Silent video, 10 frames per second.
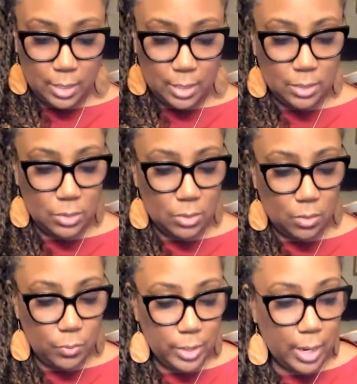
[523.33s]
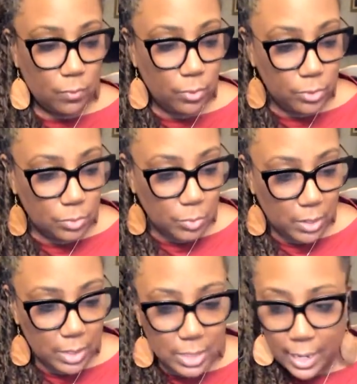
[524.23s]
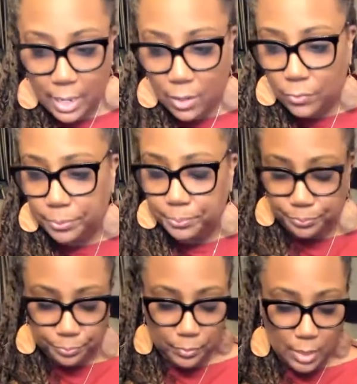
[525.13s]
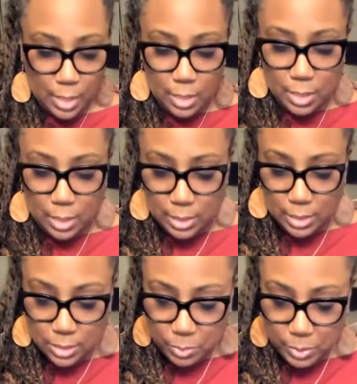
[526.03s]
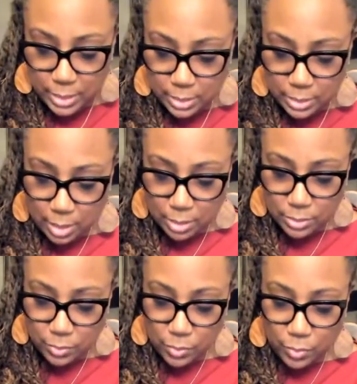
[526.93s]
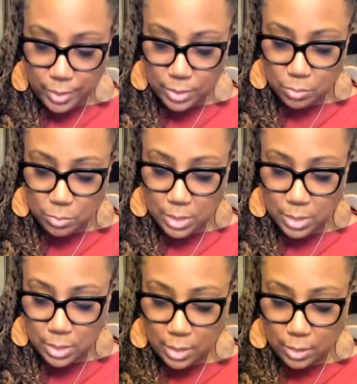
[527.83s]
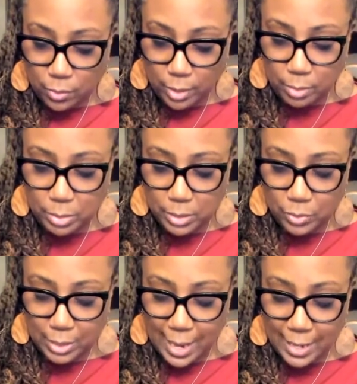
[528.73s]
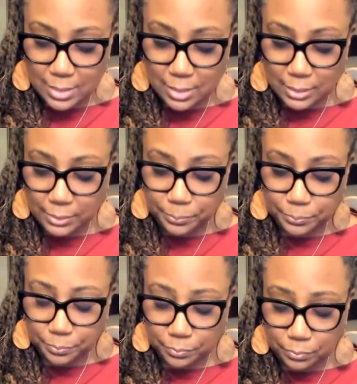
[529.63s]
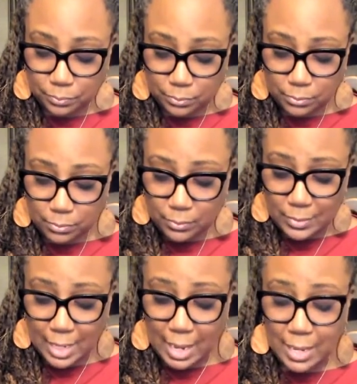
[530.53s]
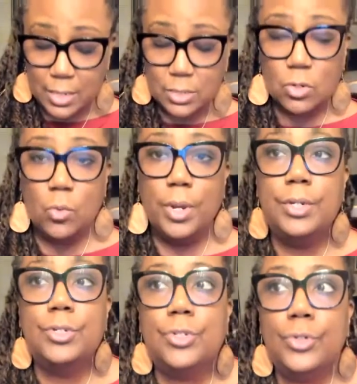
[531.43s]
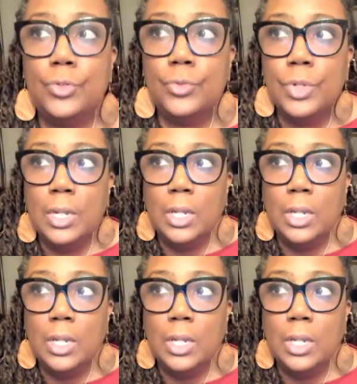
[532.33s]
So we got rosemary down. This blend is also going to be incredibly relaxing, and it's going to